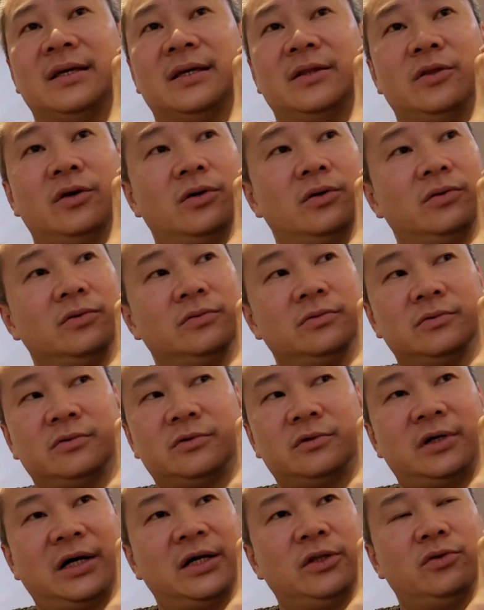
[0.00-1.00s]
Don't
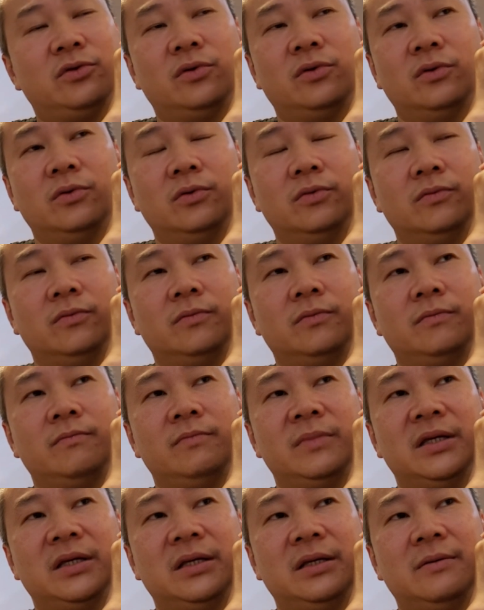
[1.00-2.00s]
try to
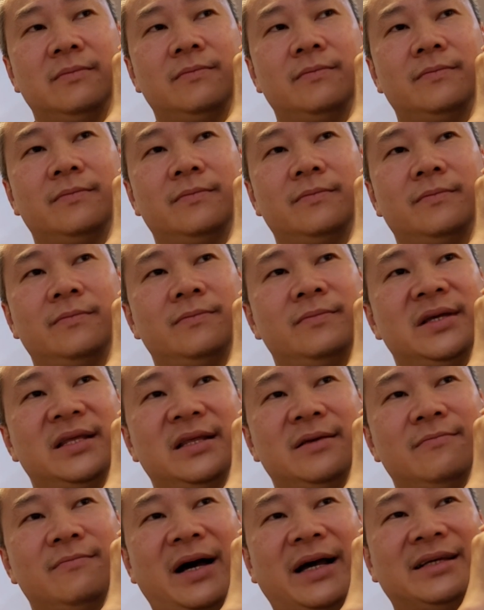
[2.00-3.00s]

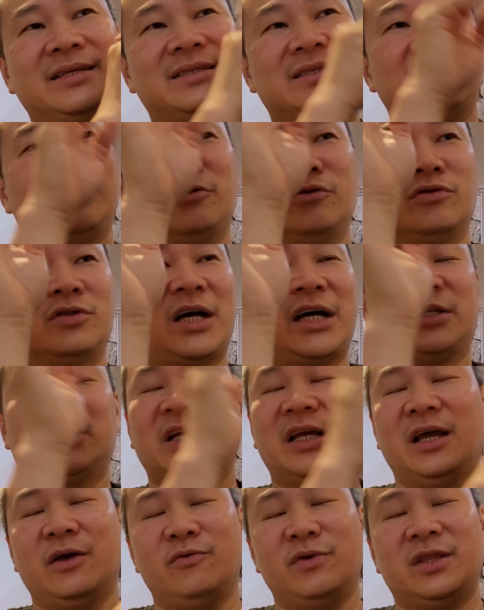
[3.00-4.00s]
minimize to
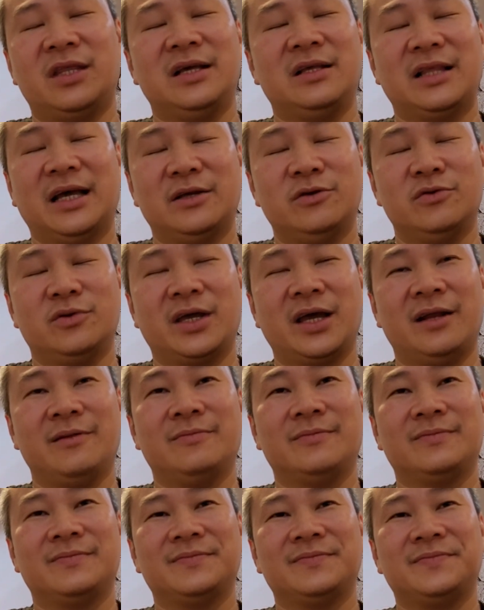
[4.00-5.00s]
touch everything that you can.
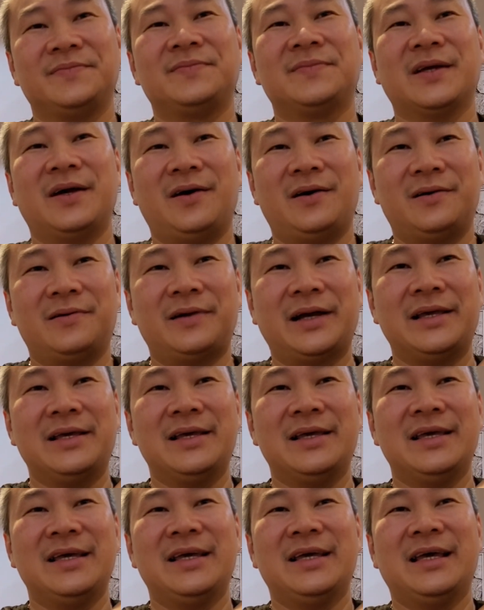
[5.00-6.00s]
Alright,
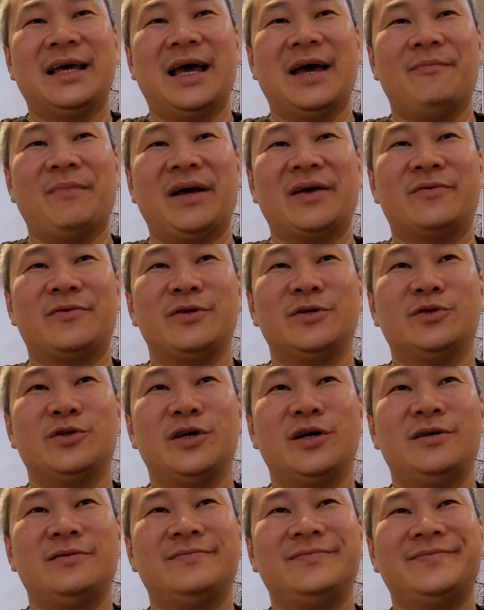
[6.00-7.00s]
and my Chris
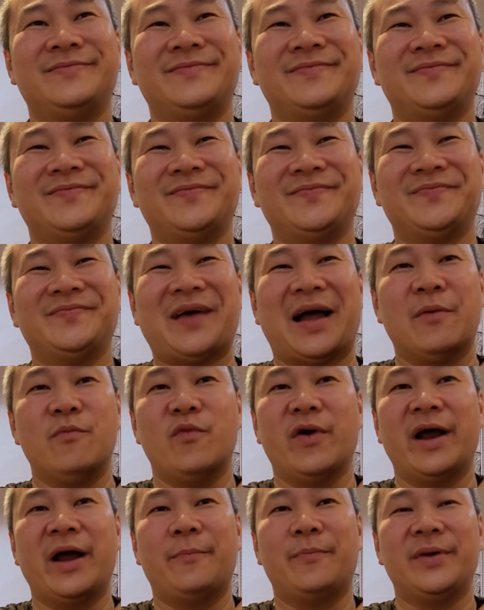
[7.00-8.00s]
Leong, I'm
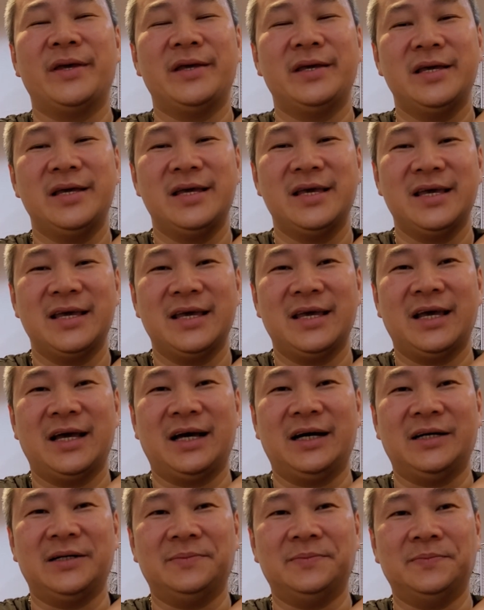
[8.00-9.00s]
very happy.
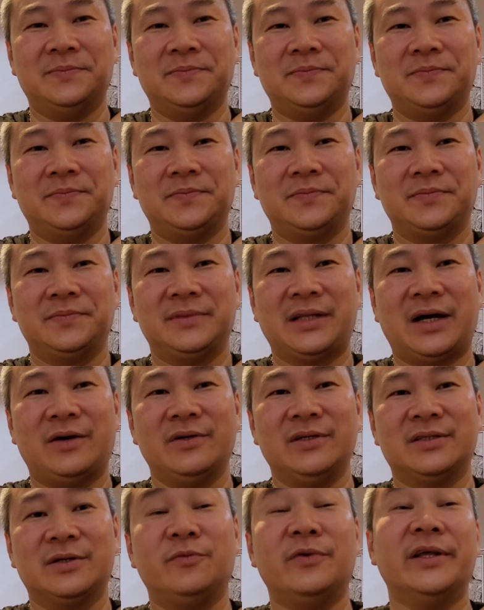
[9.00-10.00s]
Now
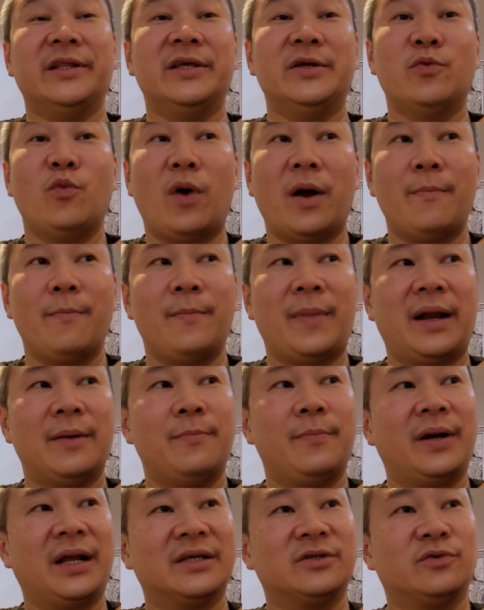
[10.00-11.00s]
it's already 1
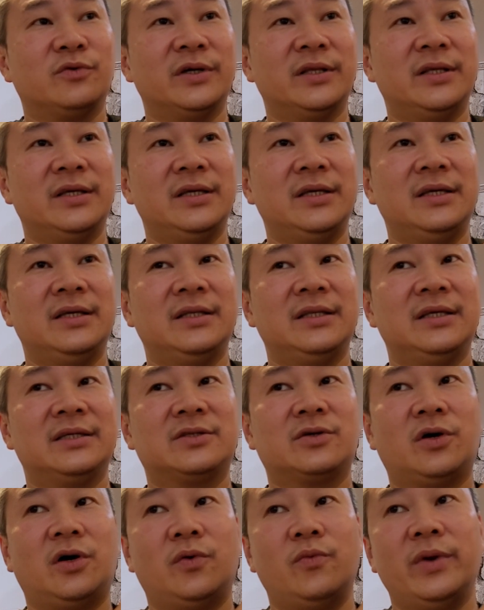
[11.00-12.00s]
month plus already.
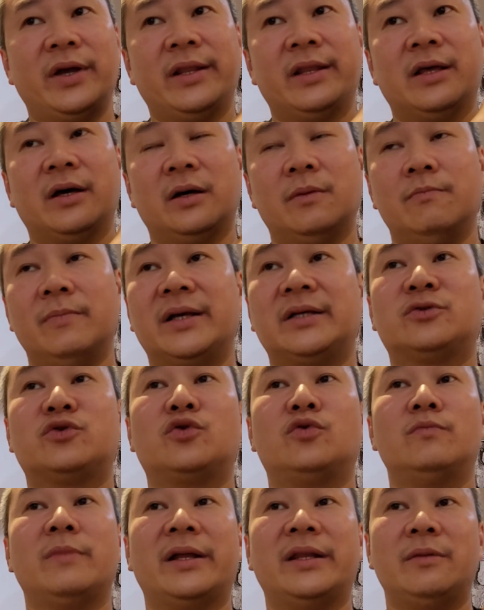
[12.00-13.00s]
This COVID makes
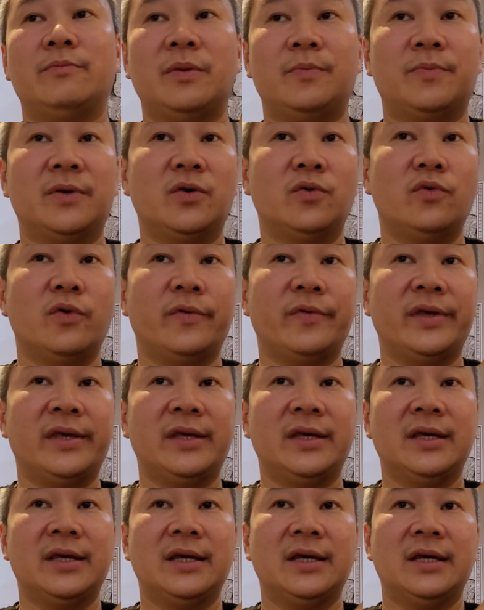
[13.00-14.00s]
so many people worry,
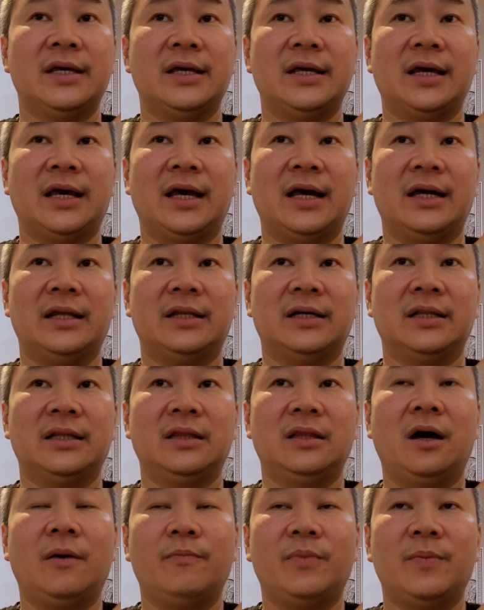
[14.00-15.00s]
and a
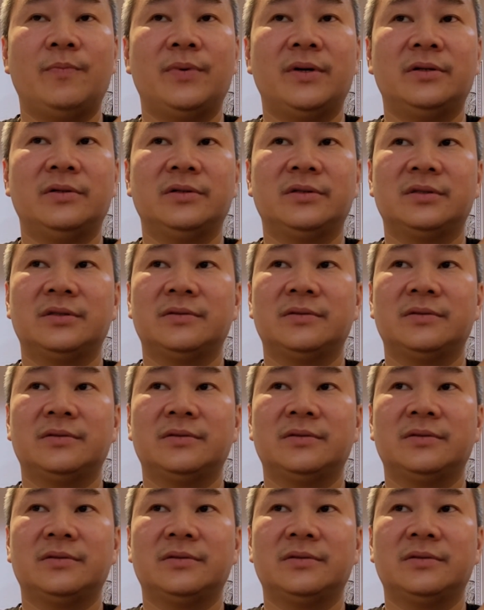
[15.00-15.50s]
lot of people